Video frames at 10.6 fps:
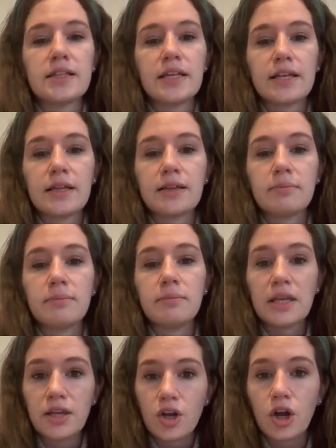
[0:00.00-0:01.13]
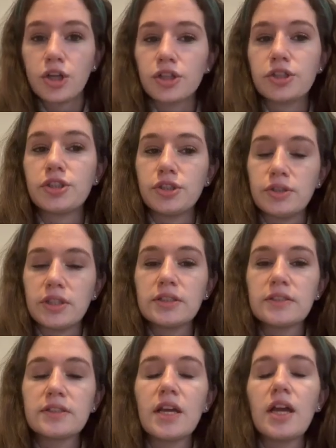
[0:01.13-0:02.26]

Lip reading: it can be on your students